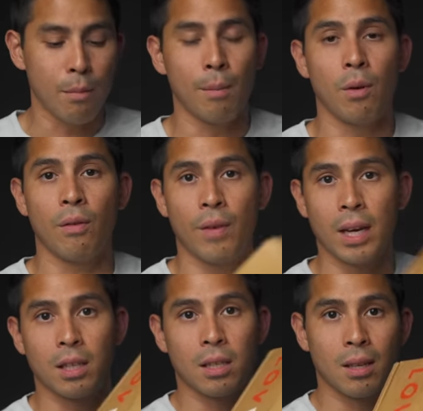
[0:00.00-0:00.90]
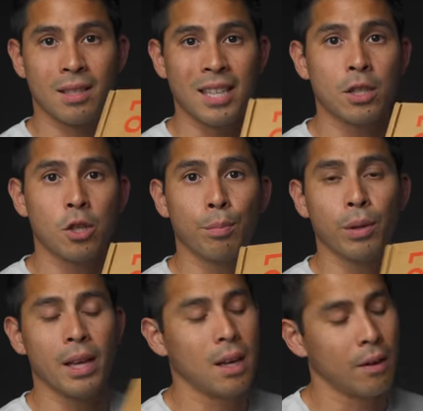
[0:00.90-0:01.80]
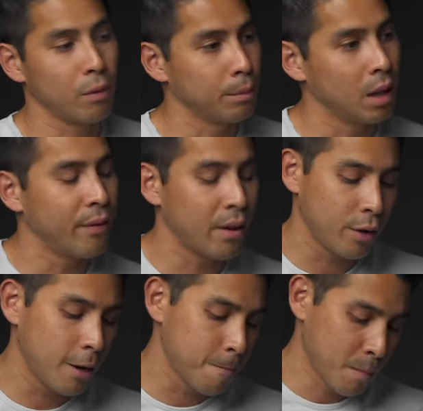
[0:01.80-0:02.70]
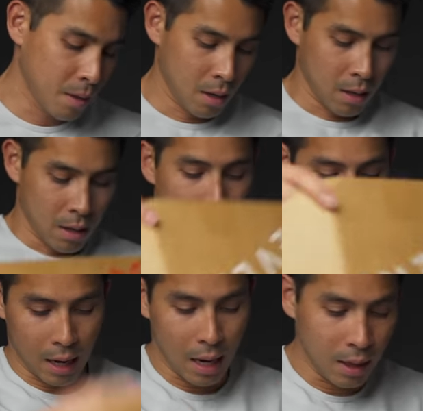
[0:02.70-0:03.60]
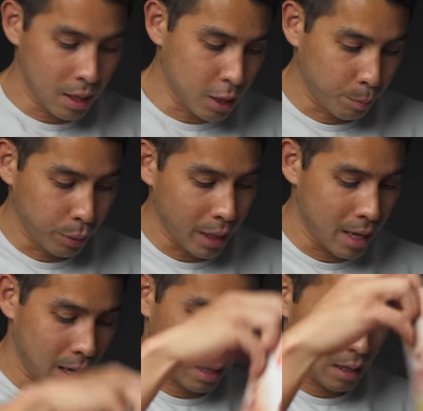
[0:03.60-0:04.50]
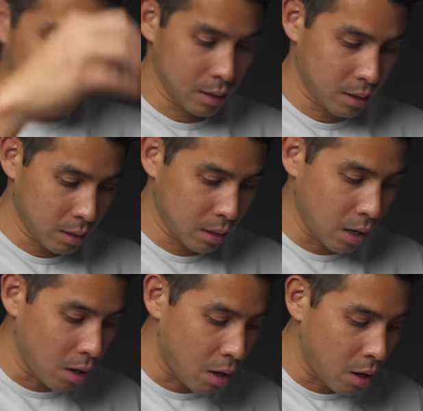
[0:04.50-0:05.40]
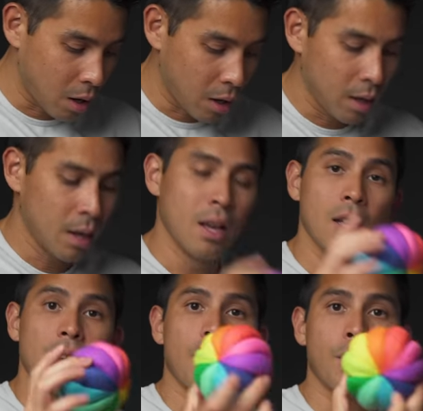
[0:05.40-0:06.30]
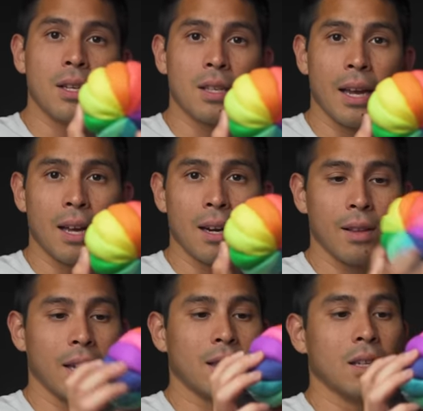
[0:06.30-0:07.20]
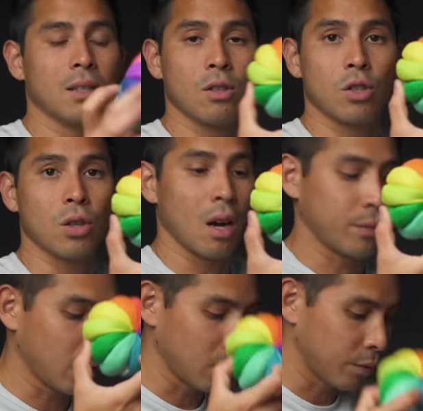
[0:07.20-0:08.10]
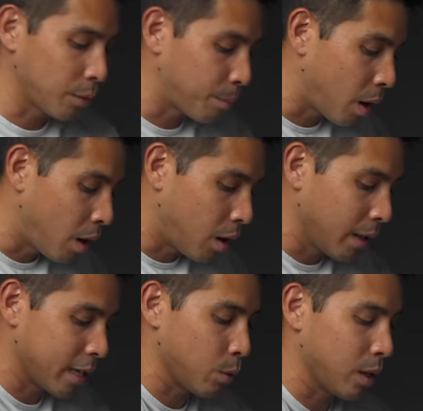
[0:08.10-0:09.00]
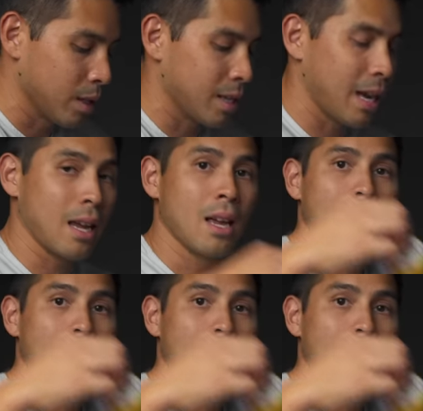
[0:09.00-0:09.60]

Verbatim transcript: moment, we've got this sensor play kit from Lovevery. And in this play kit, there are things like kind of like this soft, colorful ball, as well as like